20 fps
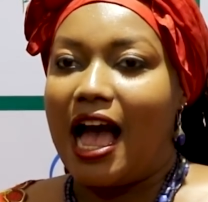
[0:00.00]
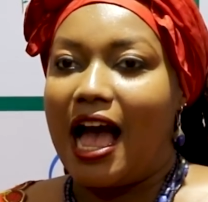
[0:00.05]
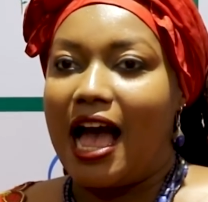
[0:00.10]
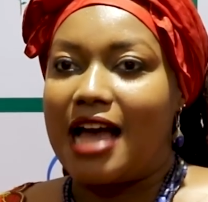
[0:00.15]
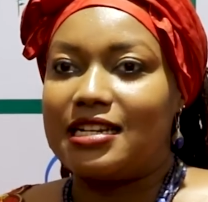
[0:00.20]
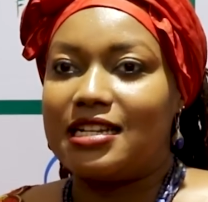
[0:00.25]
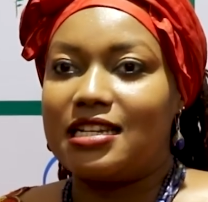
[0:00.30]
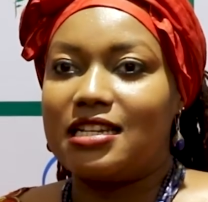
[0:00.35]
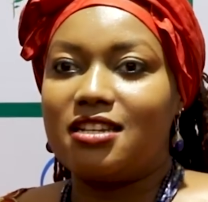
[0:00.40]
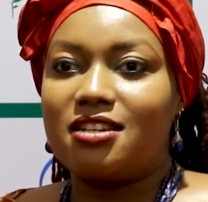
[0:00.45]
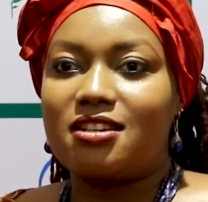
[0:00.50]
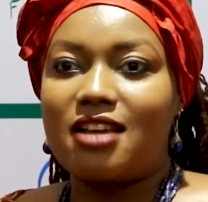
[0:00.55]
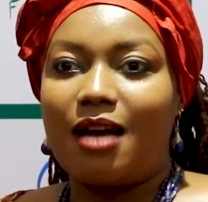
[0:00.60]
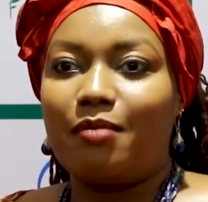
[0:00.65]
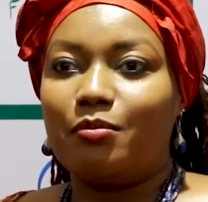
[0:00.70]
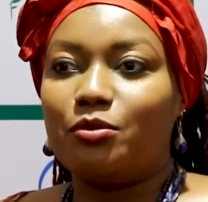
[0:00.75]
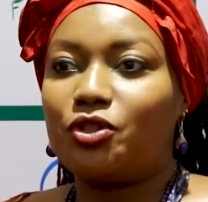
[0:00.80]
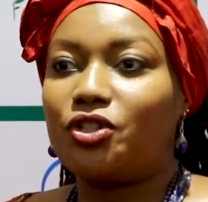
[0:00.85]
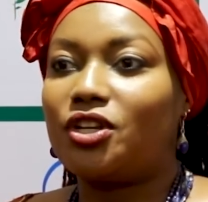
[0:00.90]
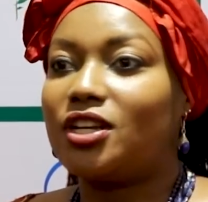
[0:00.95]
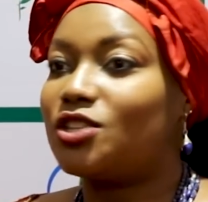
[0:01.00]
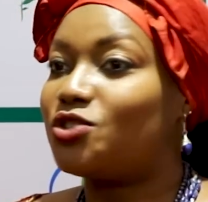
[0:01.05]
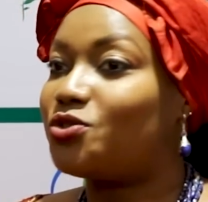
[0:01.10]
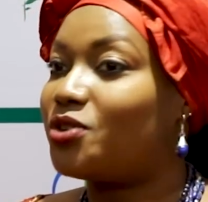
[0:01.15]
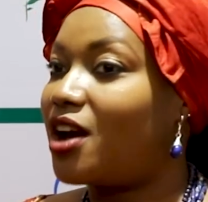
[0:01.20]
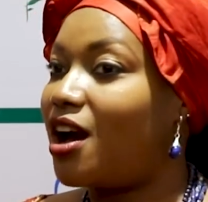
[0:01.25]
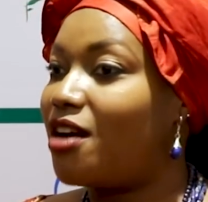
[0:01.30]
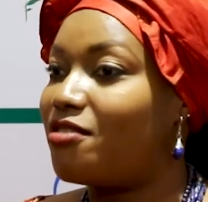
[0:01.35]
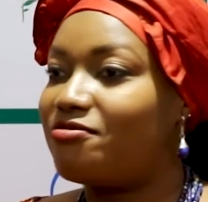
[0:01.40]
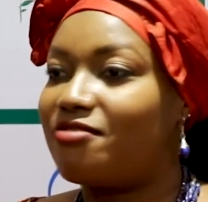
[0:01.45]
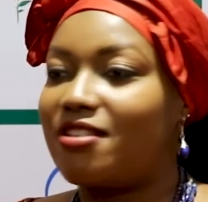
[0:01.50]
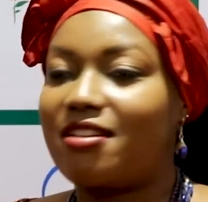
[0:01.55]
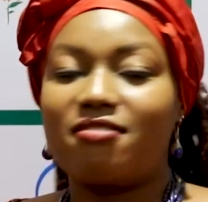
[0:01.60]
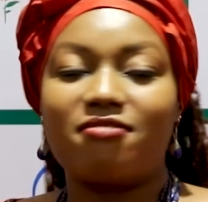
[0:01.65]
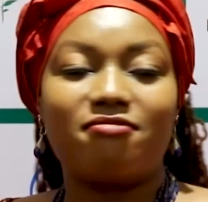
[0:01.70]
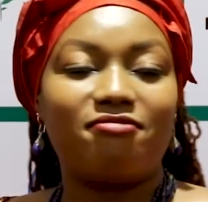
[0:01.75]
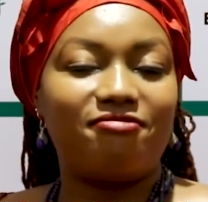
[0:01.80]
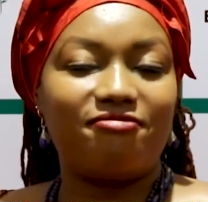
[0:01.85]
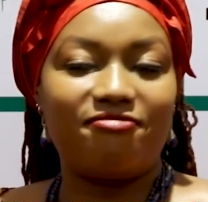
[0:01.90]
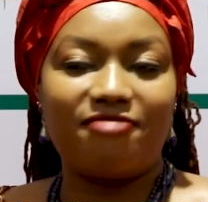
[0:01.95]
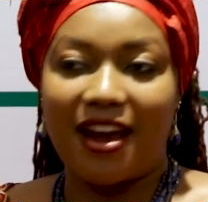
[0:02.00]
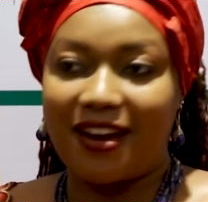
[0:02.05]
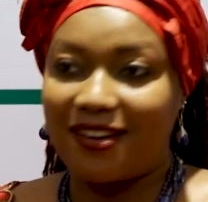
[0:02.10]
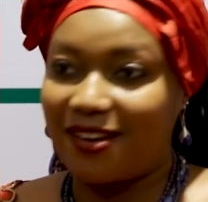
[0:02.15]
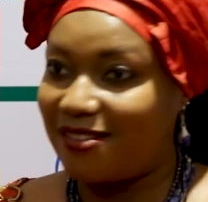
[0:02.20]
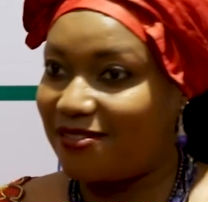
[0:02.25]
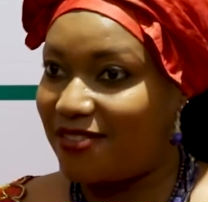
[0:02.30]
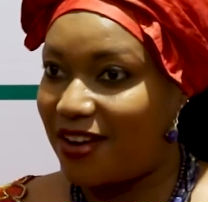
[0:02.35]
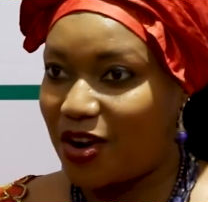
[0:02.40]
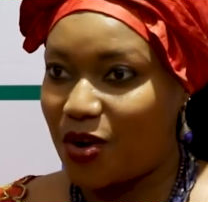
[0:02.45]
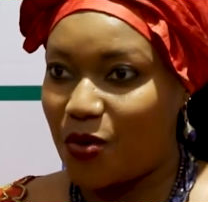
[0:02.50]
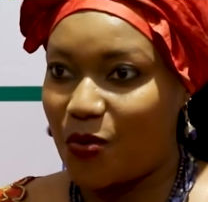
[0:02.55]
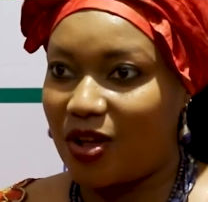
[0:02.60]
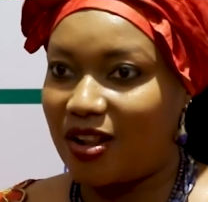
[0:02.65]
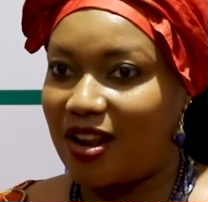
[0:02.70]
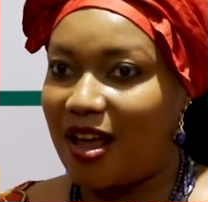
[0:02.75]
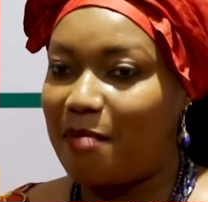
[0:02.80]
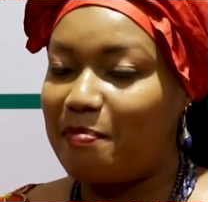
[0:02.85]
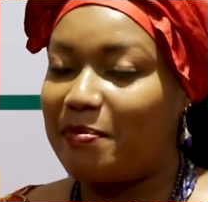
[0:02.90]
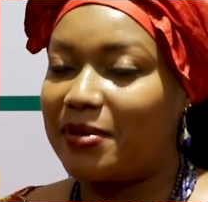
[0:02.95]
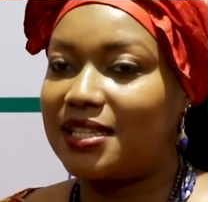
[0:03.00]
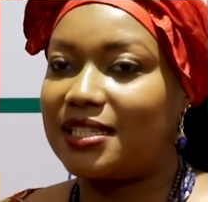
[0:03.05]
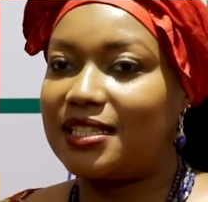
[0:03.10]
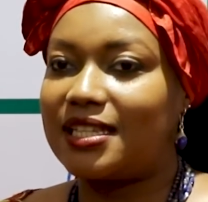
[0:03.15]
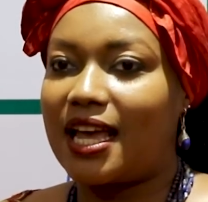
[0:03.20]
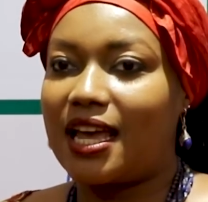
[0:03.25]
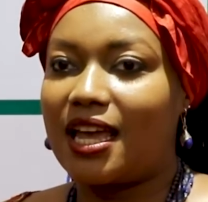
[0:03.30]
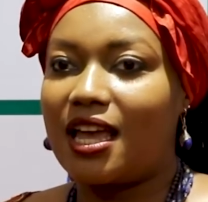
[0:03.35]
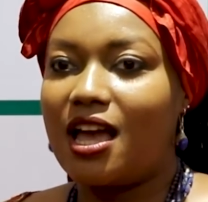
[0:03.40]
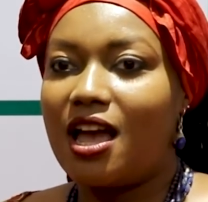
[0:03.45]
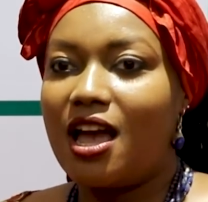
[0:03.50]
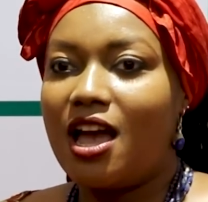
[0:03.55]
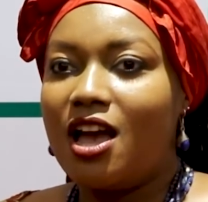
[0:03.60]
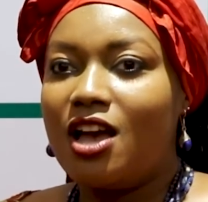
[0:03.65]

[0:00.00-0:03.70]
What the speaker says: and she is recovering very, very well, I must say.